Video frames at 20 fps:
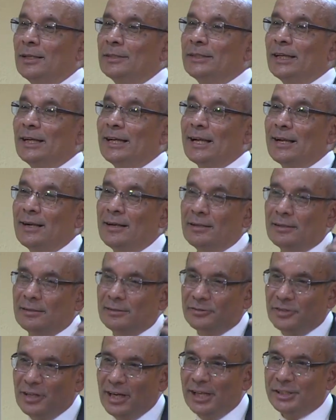The
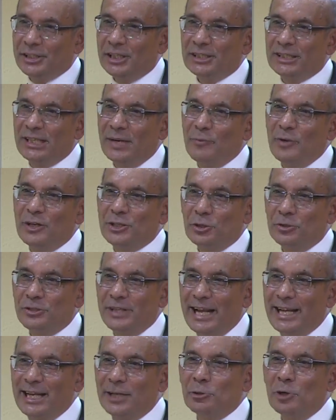relationship we should
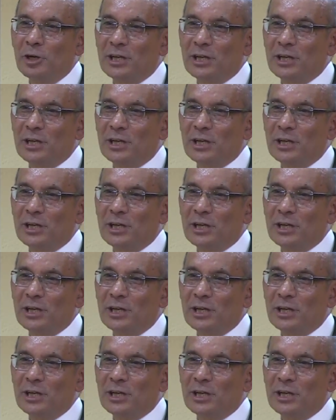take into